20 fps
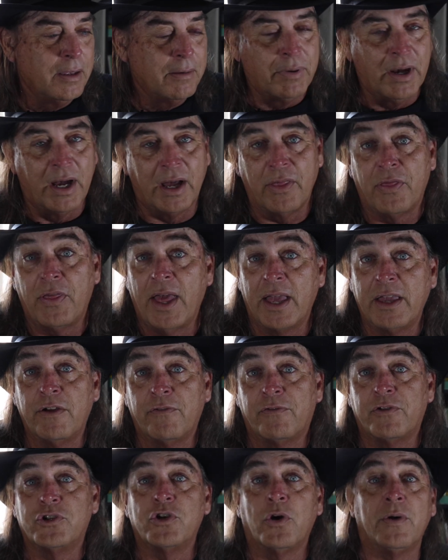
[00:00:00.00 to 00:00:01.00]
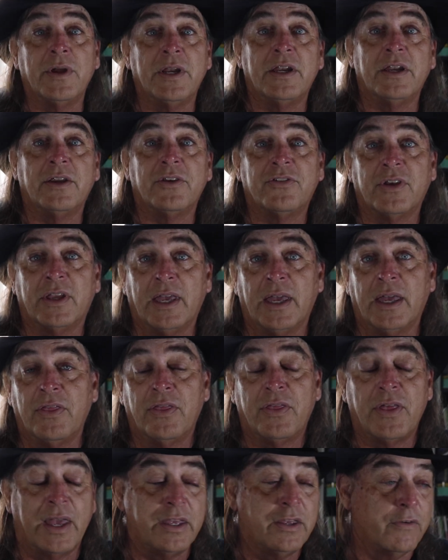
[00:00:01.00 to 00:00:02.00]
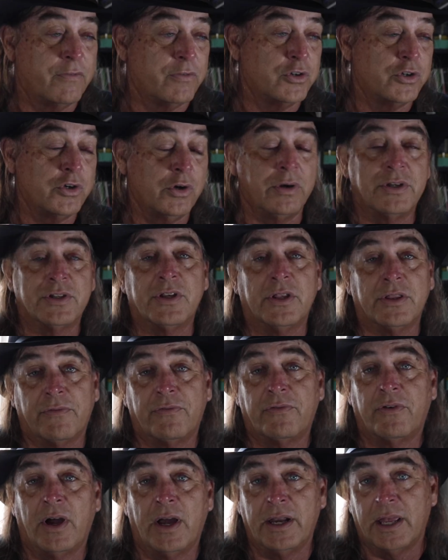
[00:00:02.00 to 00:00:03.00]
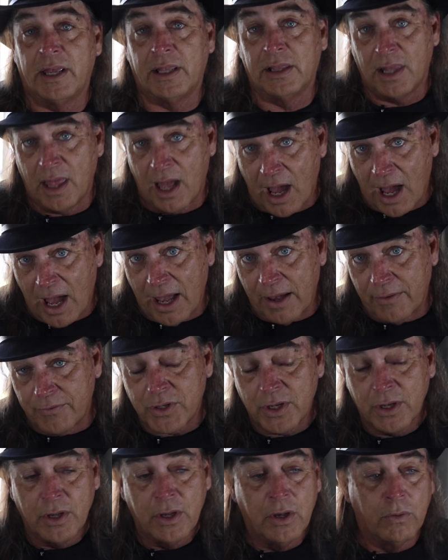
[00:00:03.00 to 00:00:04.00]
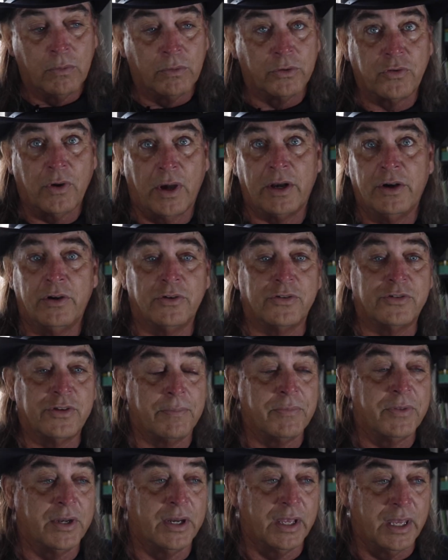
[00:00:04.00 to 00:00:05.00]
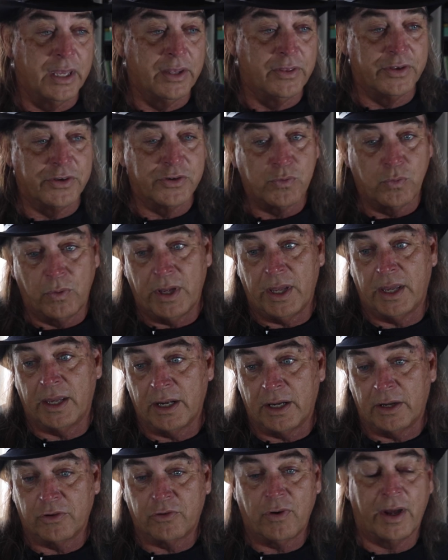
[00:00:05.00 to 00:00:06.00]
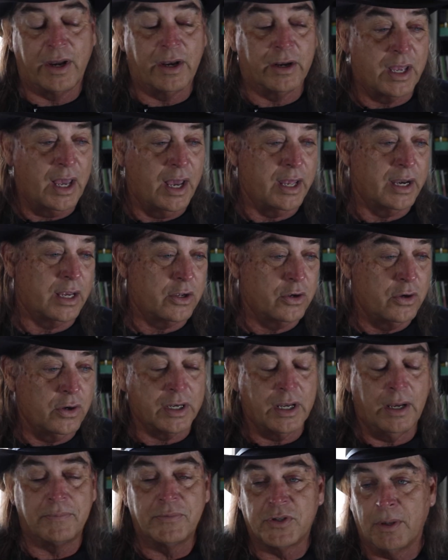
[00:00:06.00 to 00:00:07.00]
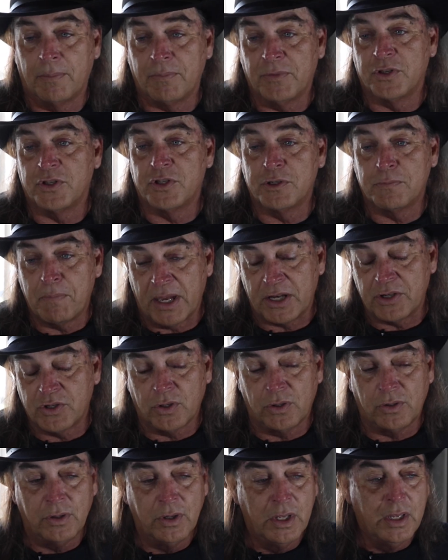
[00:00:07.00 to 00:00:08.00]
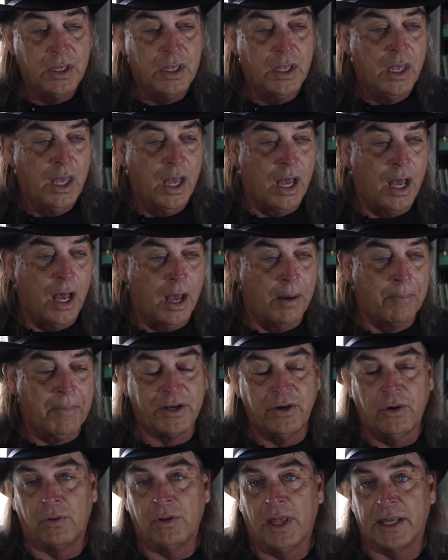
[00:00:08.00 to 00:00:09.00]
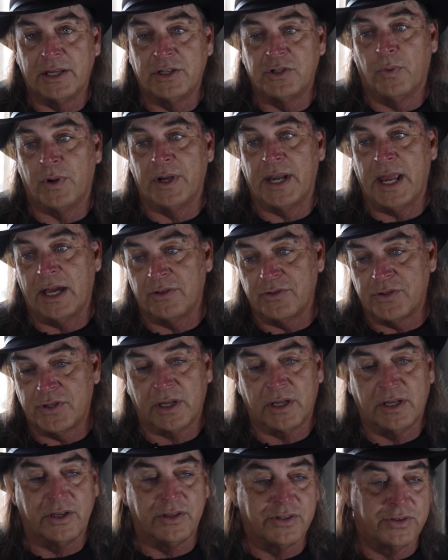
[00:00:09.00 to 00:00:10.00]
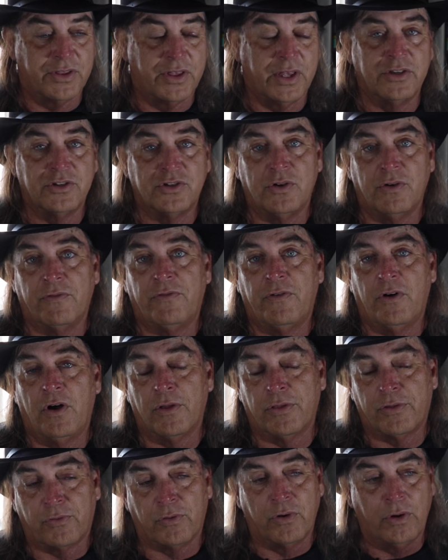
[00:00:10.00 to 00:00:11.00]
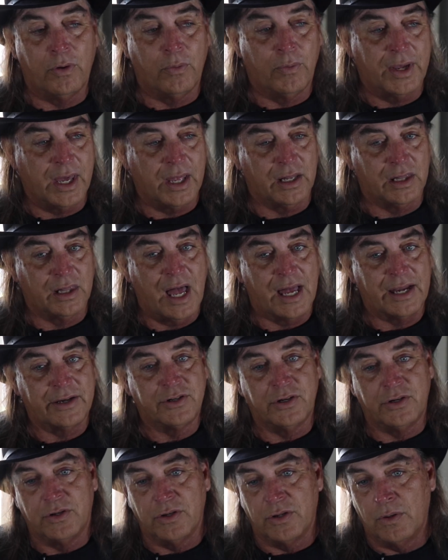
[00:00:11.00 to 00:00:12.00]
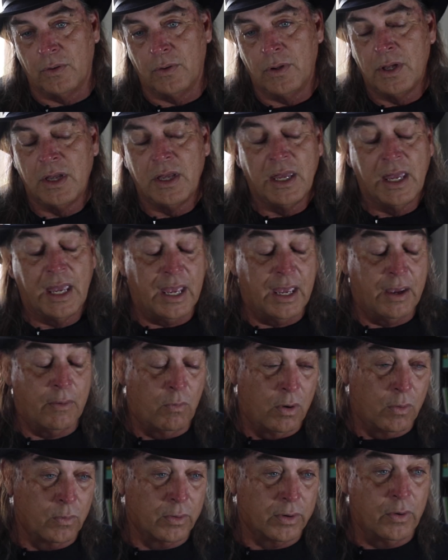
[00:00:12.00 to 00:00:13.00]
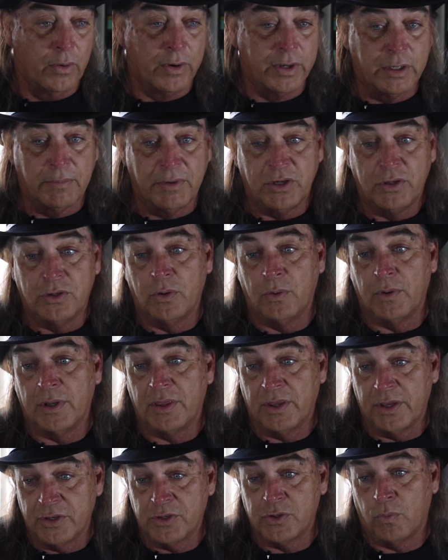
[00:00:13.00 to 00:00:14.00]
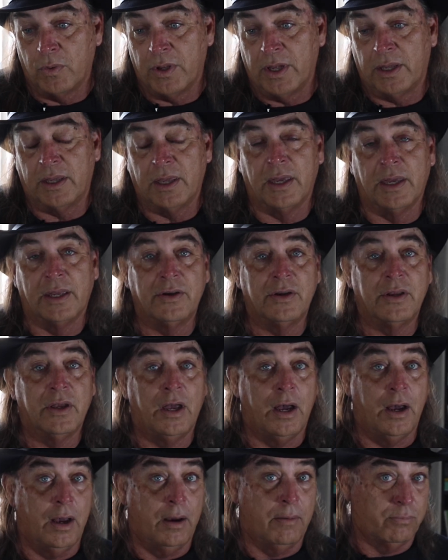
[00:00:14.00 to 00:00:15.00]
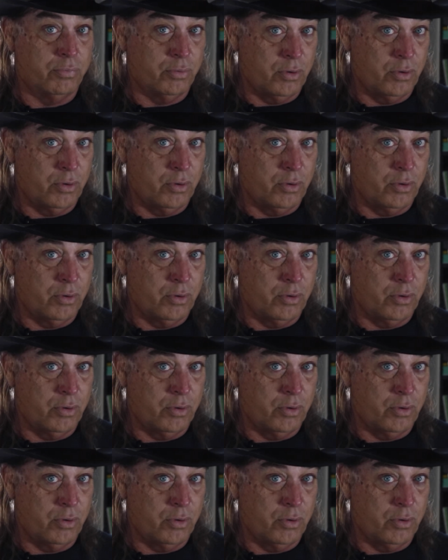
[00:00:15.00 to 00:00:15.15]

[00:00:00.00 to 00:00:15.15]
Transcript: But thank you for joining us again. Thank you for joining us on the Friday Lives. We'll try to do something again this week, and I'll try to kind of cook up something special. Um, I don't like to announce it because things do fall through. We got a lot to do, and what we're going to be doing this weekend, um,